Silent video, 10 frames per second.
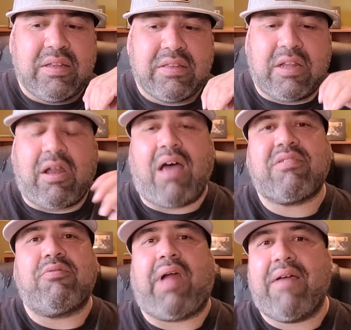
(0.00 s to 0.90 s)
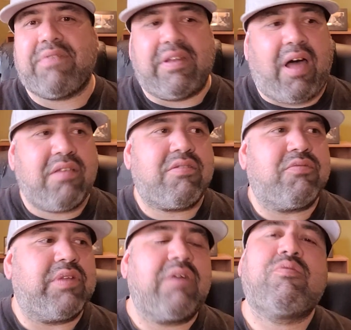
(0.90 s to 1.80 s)
the loss of life, the loss
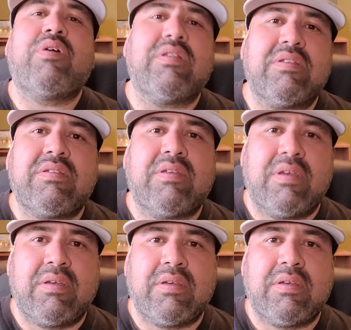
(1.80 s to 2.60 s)
of loved ones,